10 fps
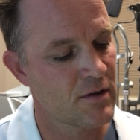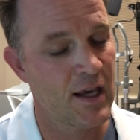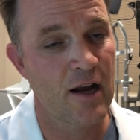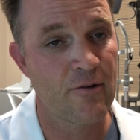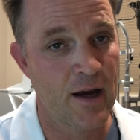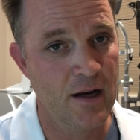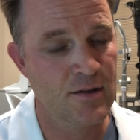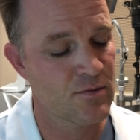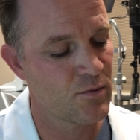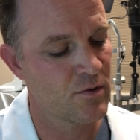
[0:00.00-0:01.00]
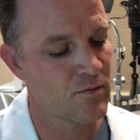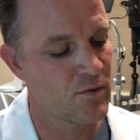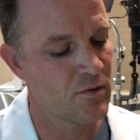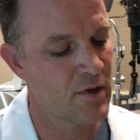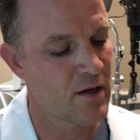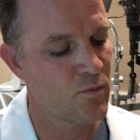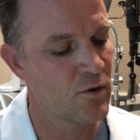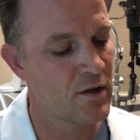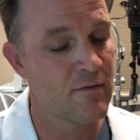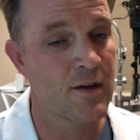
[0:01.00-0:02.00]
cataract,
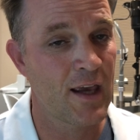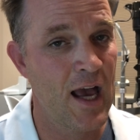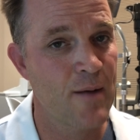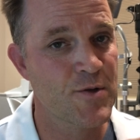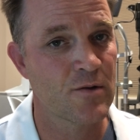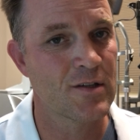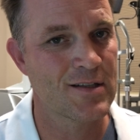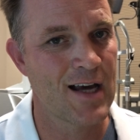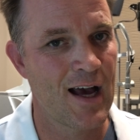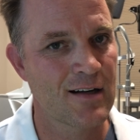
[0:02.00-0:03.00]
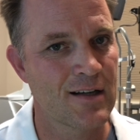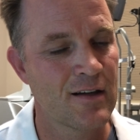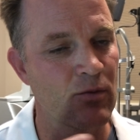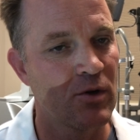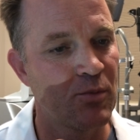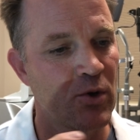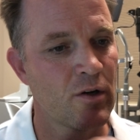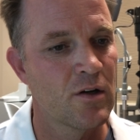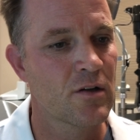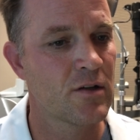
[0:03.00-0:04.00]
we'll leave the capsule intact, and then we'll
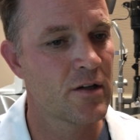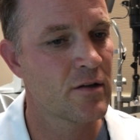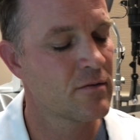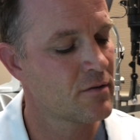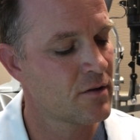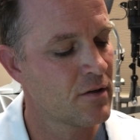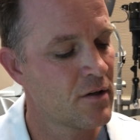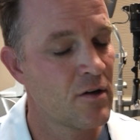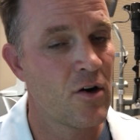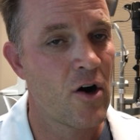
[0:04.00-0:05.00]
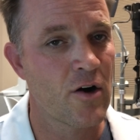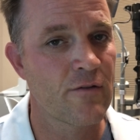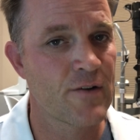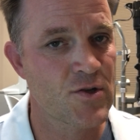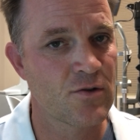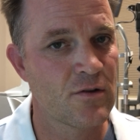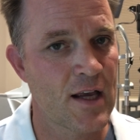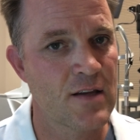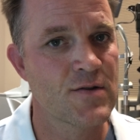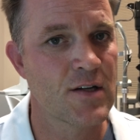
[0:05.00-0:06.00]
put a clear artificial
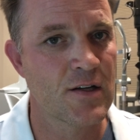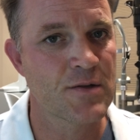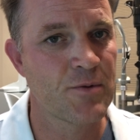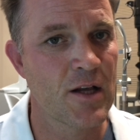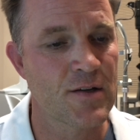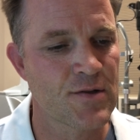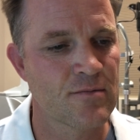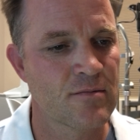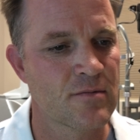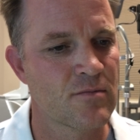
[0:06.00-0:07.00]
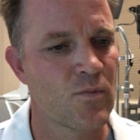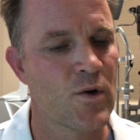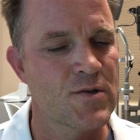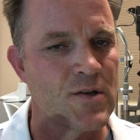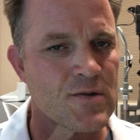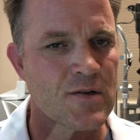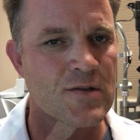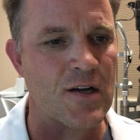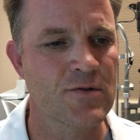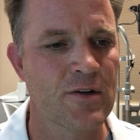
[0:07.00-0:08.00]
lens in its place. What's the
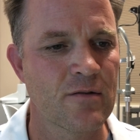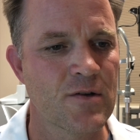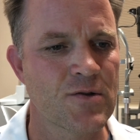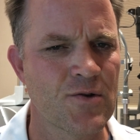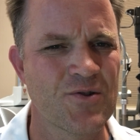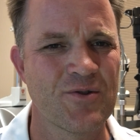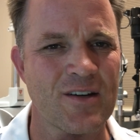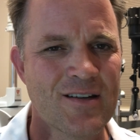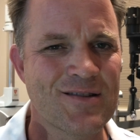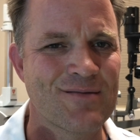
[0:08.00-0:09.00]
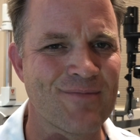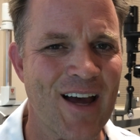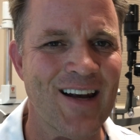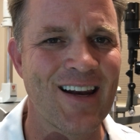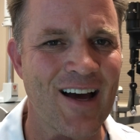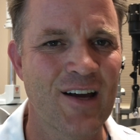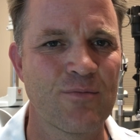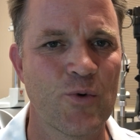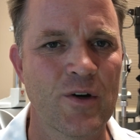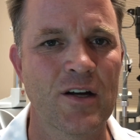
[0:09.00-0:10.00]
success rate of this surgery? It's
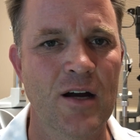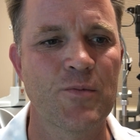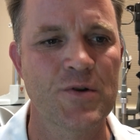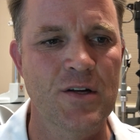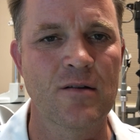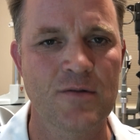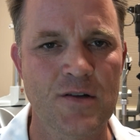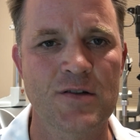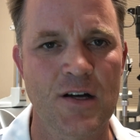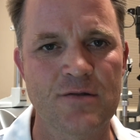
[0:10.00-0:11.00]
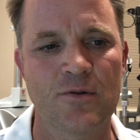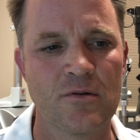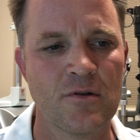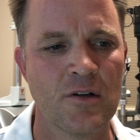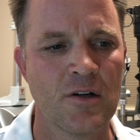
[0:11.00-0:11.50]
99.9% successful.